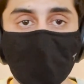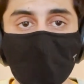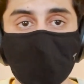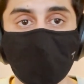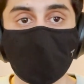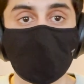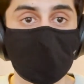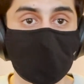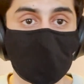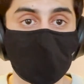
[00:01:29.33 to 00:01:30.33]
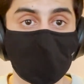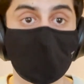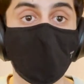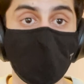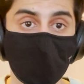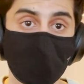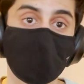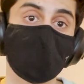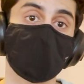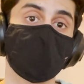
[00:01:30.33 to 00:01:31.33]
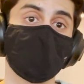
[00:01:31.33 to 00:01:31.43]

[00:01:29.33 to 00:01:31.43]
So they thought that